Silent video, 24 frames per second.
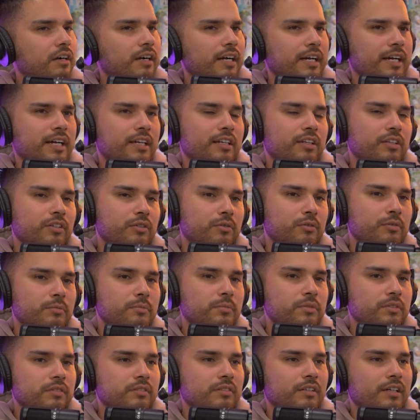oh, I got another one,
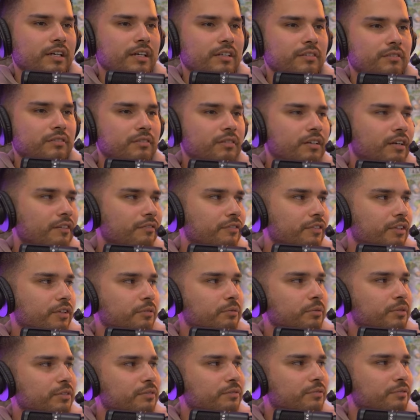but I don't. I feel like
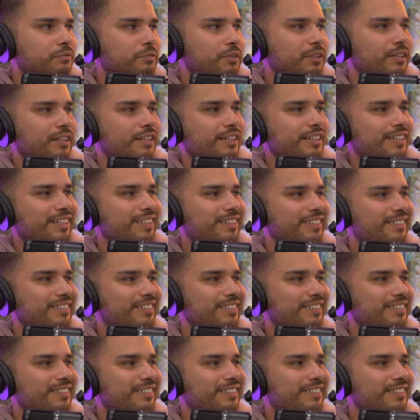we've been like.